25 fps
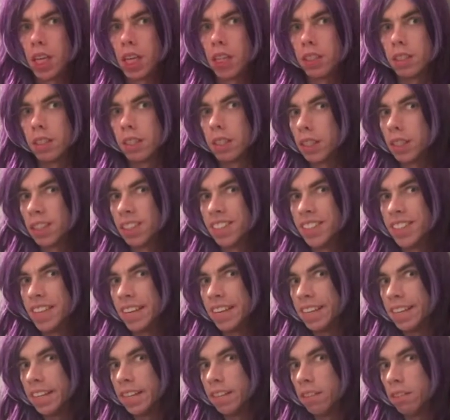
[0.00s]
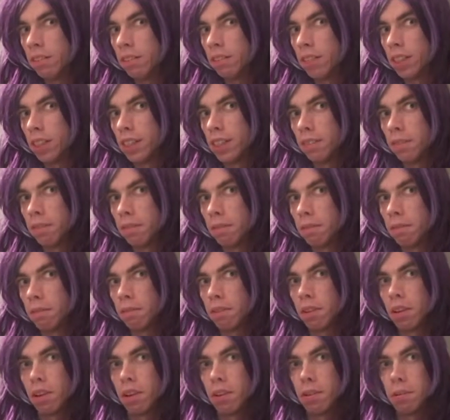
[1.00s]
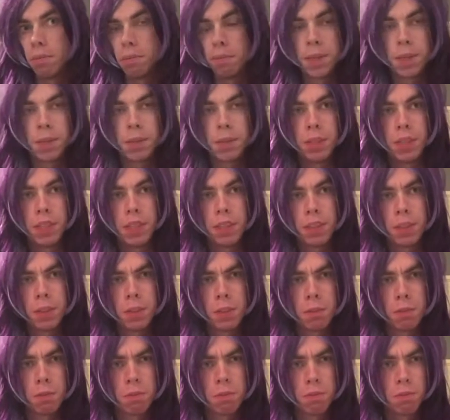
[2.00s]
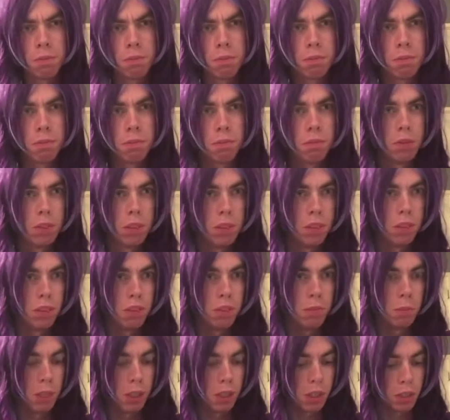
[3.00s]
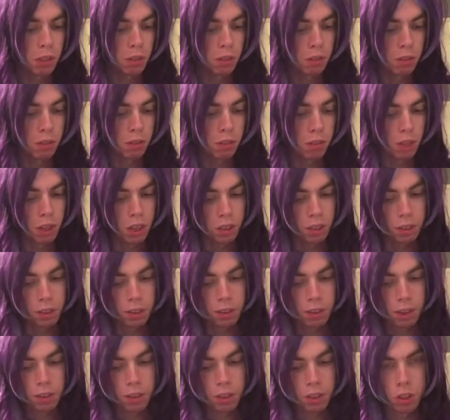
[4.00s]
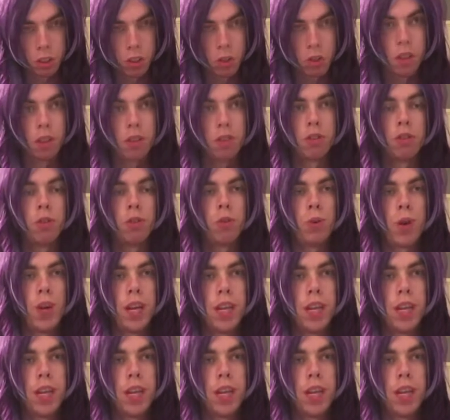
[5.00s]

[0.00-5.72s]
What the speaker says: I say, Daniken, you knew that? Because other fairies don't have to